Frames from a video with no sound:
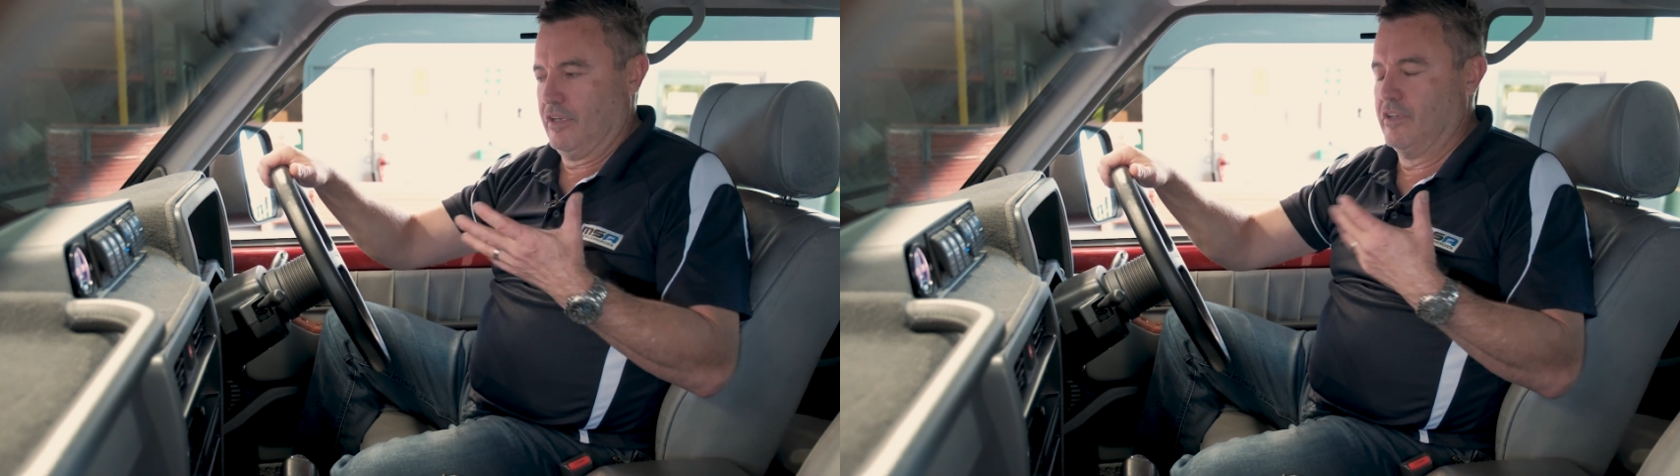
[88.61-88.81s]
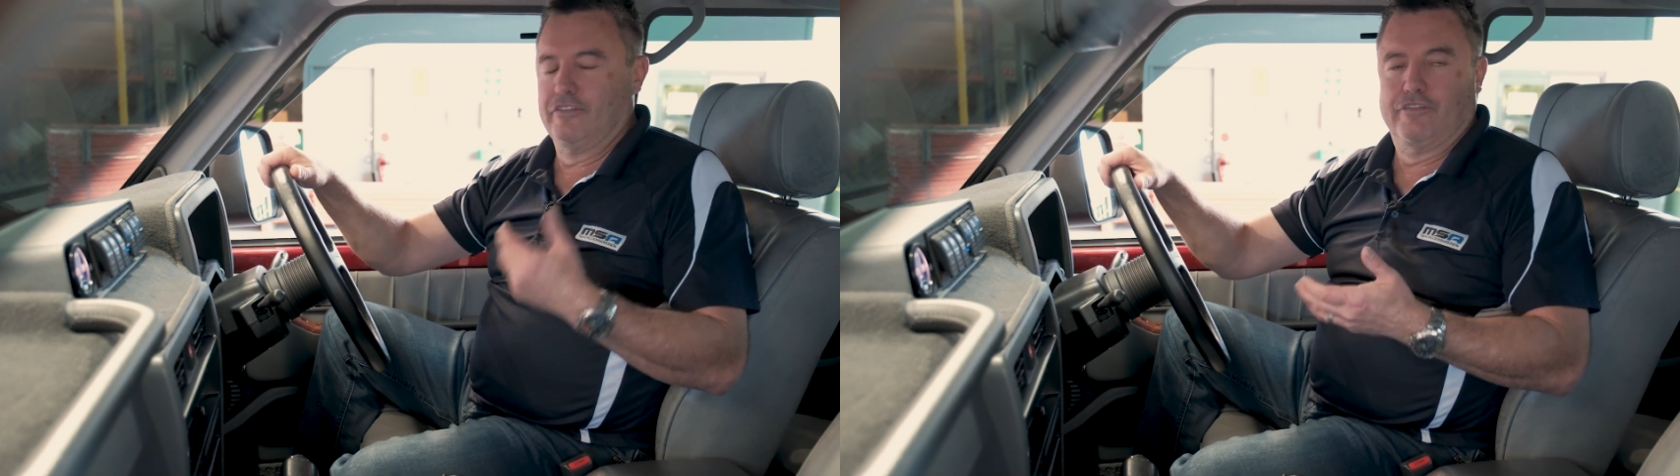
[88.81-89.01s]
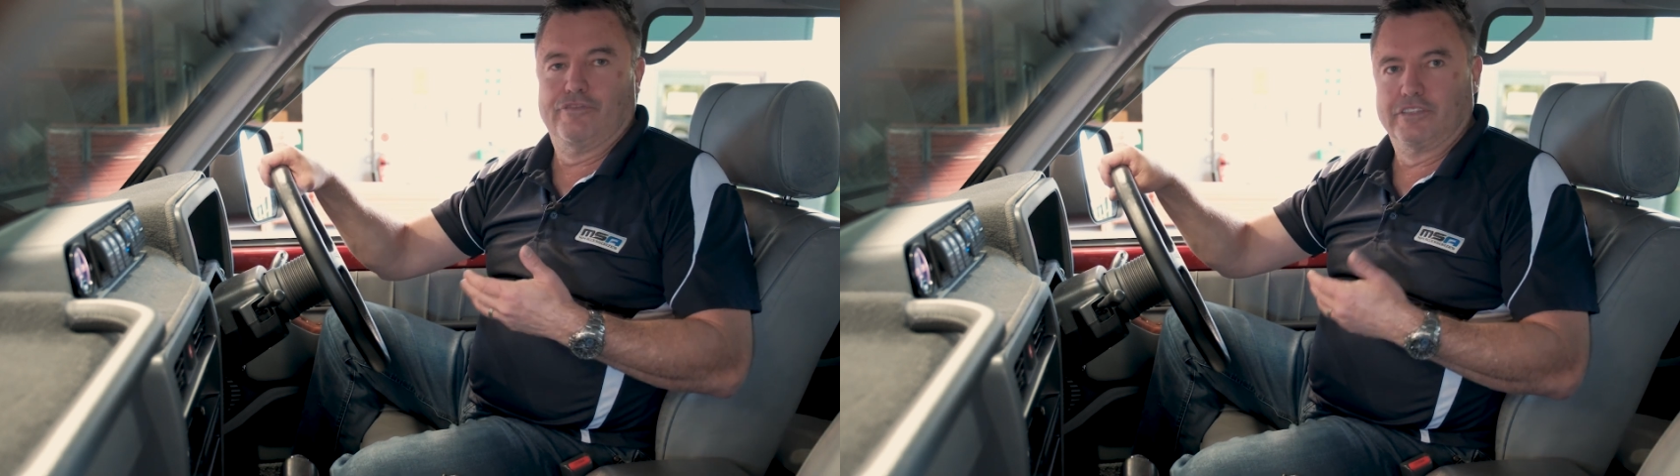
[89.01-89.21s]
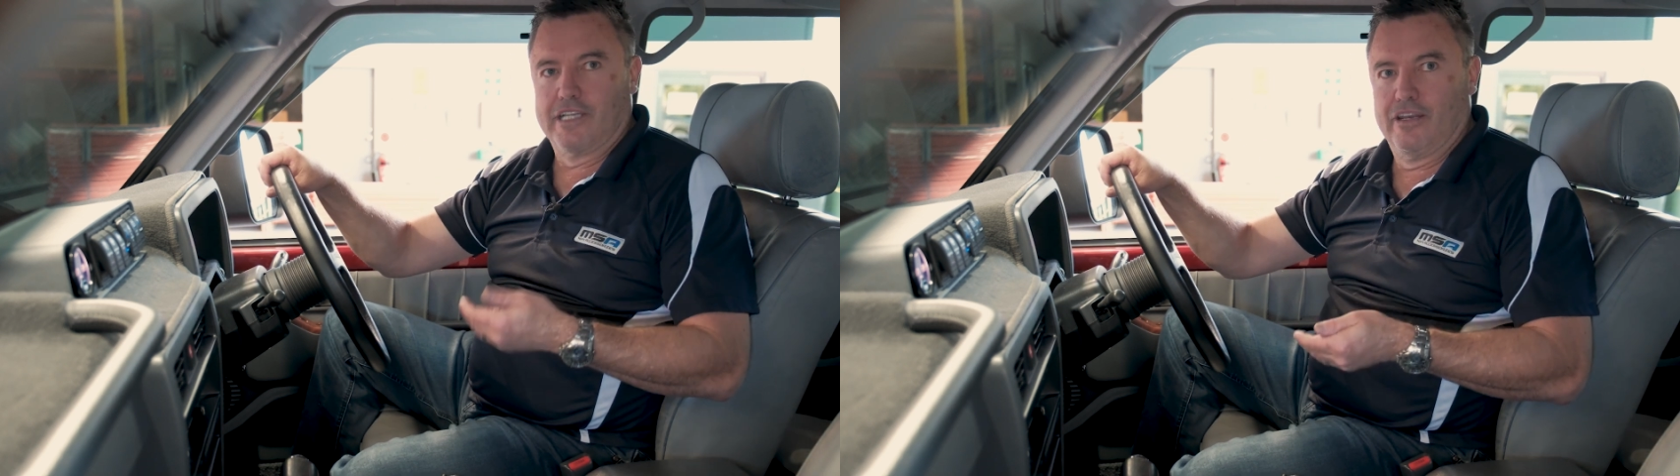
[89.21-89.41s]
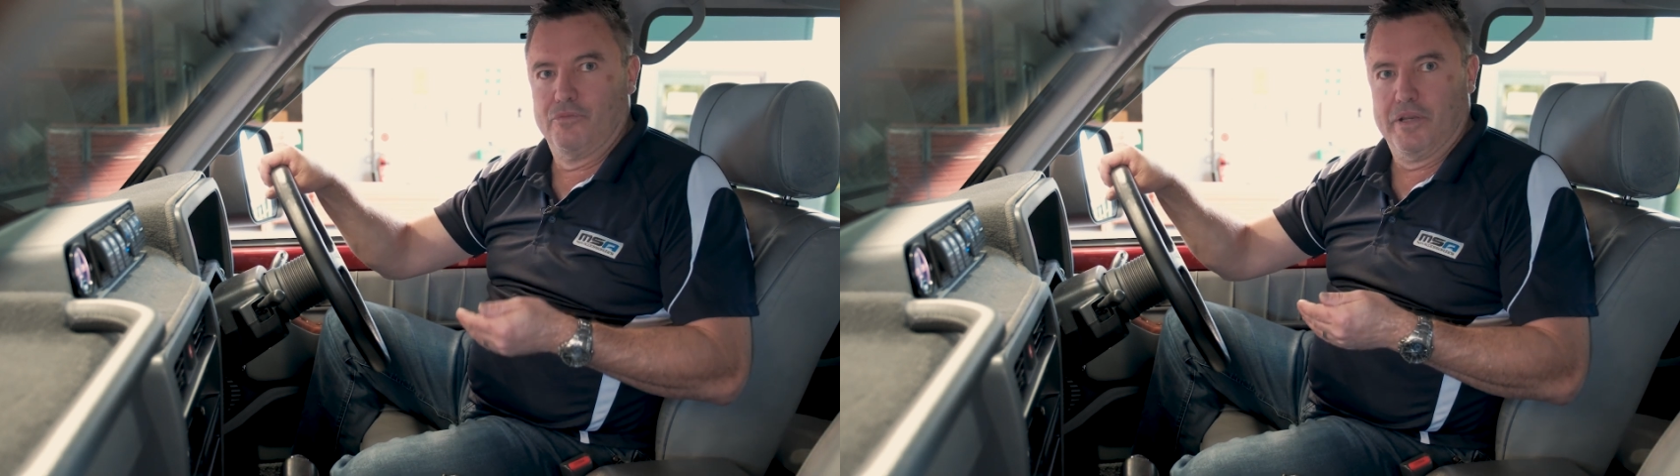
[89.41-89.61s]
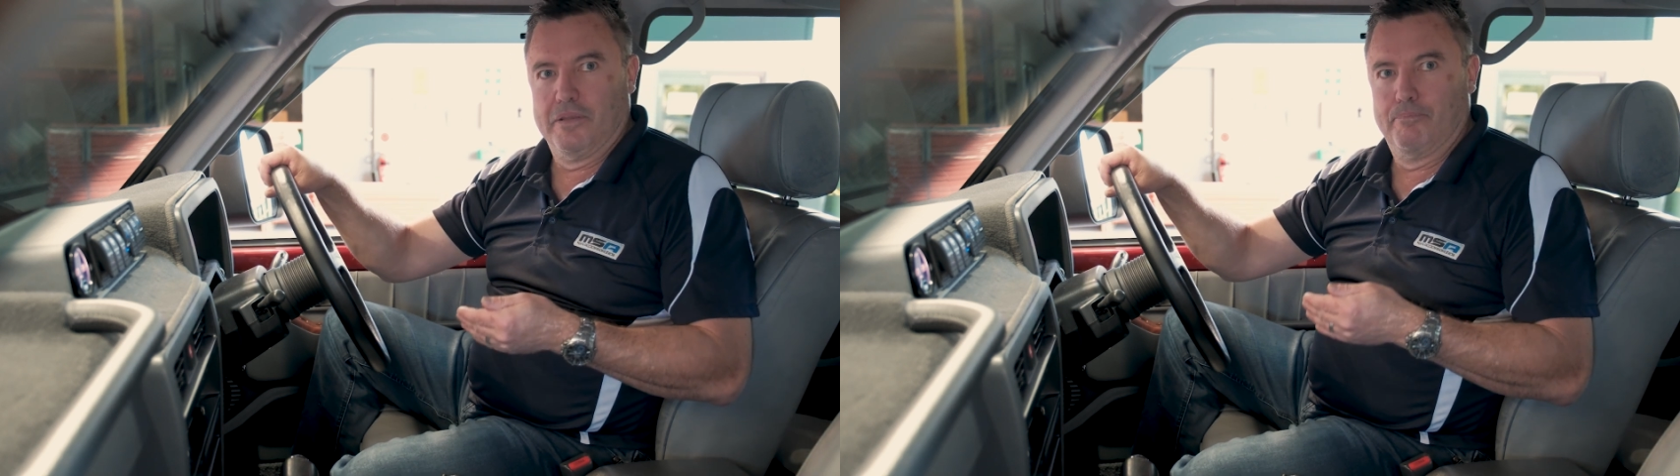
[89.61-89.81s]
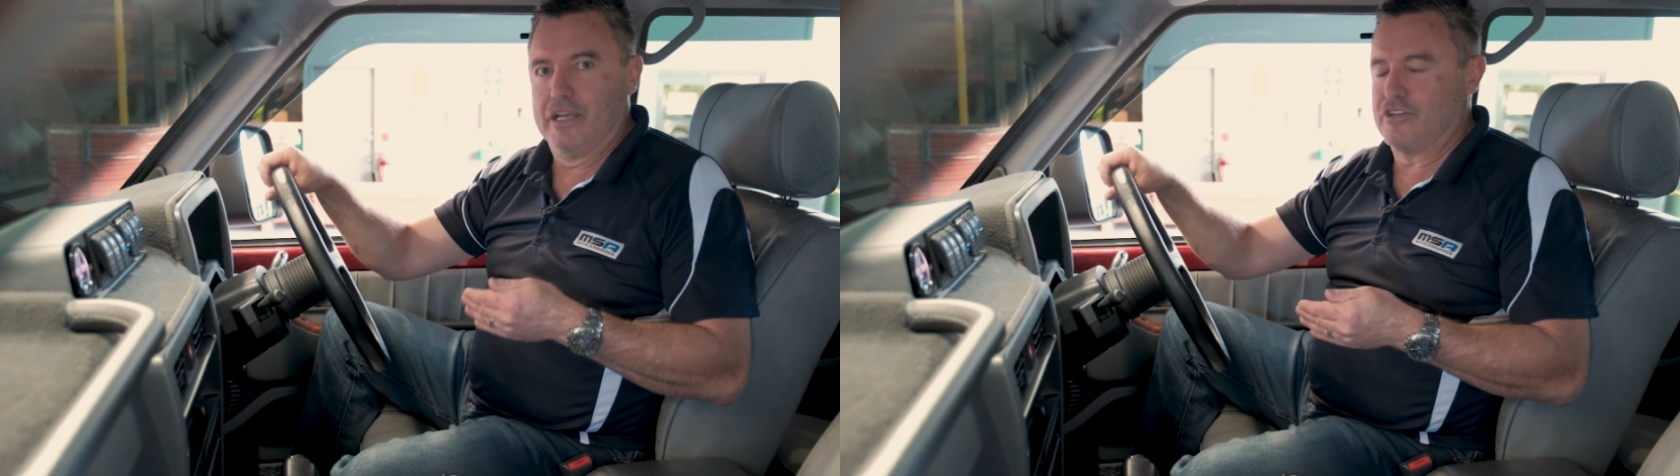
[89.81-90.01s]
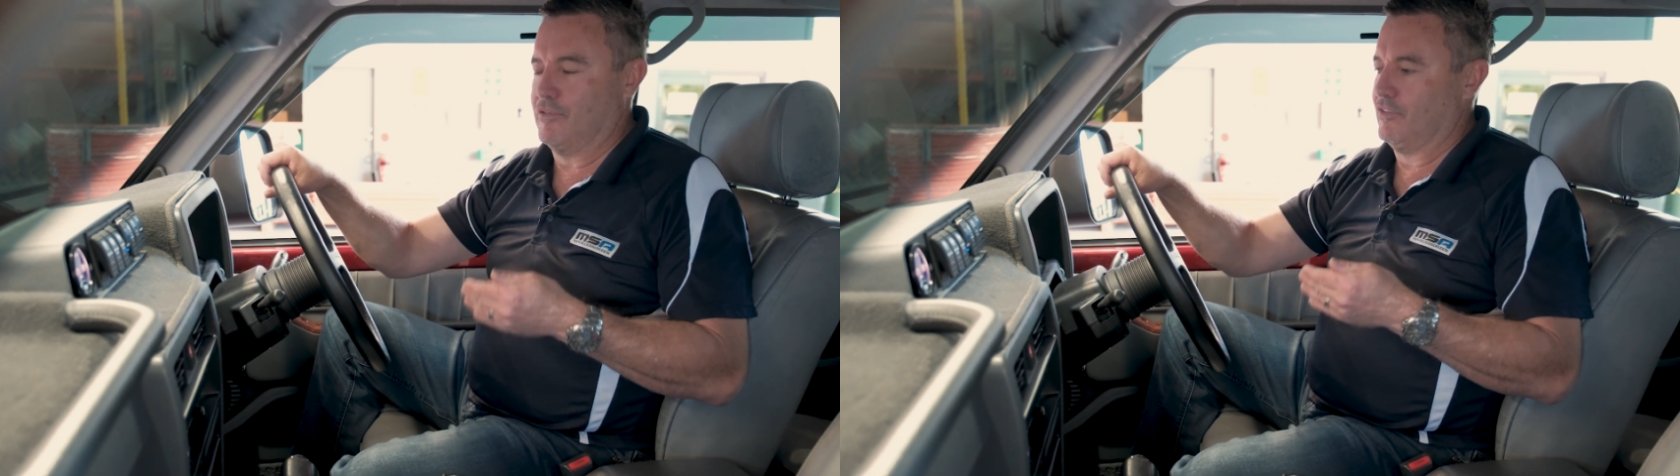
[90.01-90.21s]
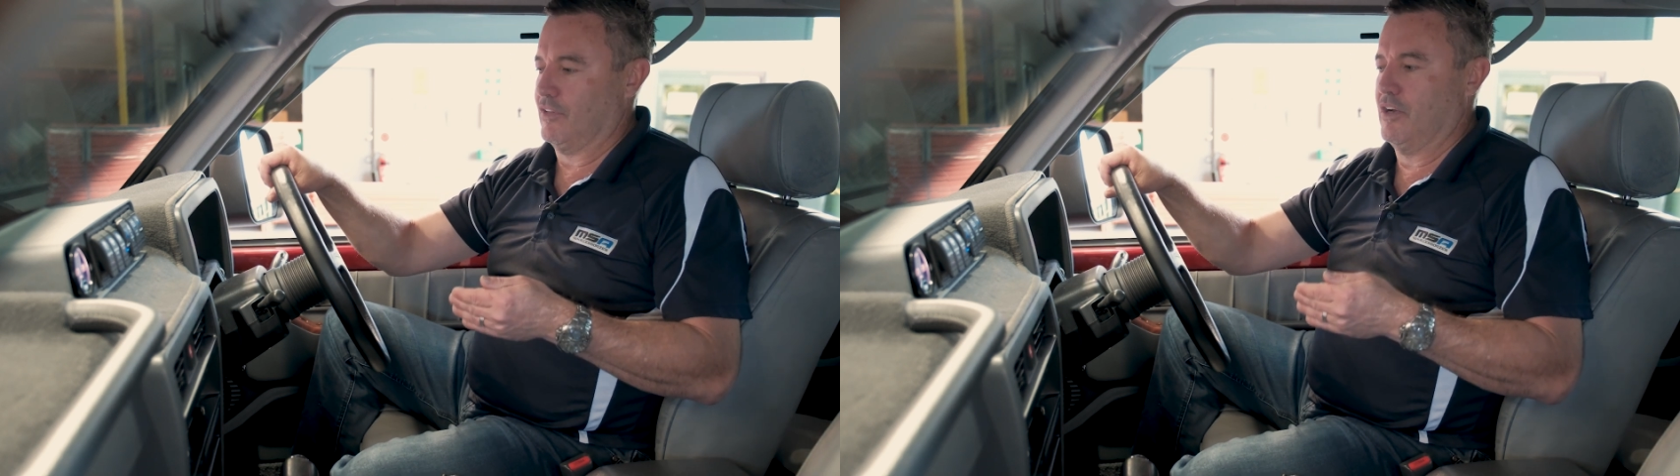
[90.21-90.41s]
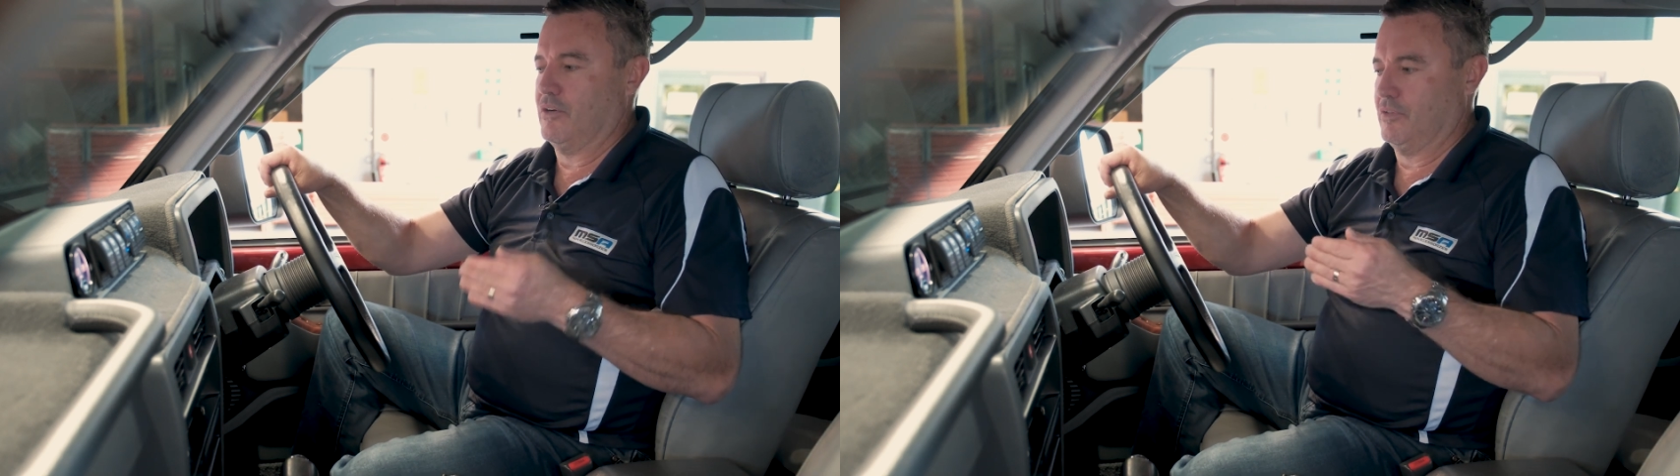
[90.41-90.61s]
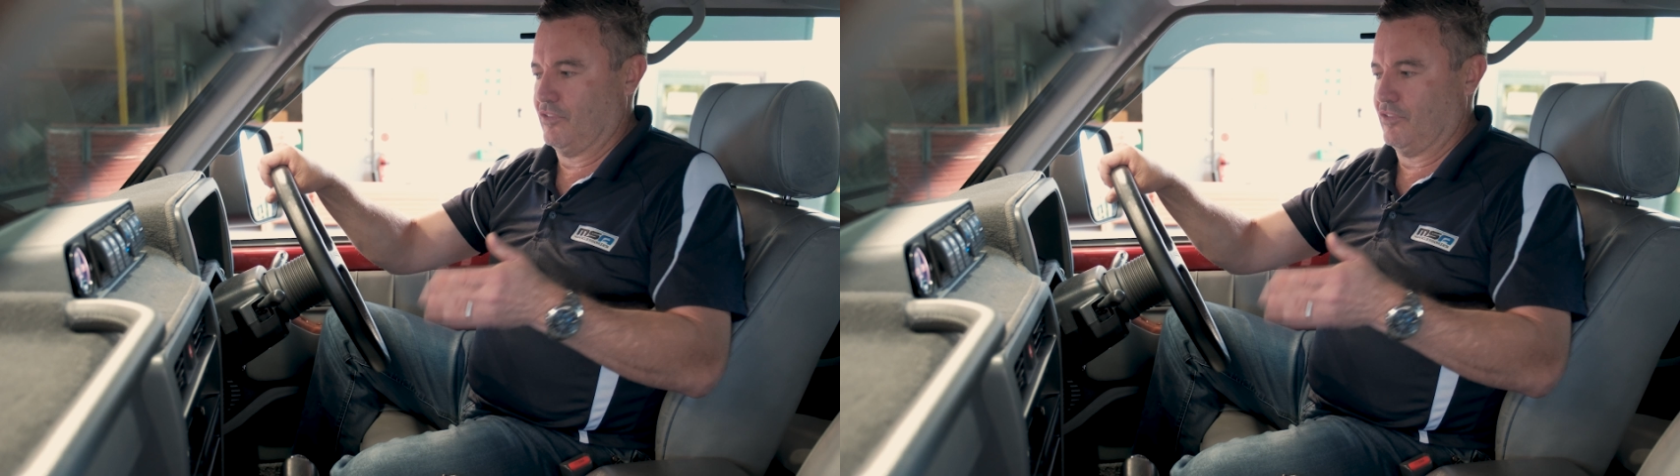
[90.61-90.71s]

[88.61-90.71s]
a different color when the battery's low.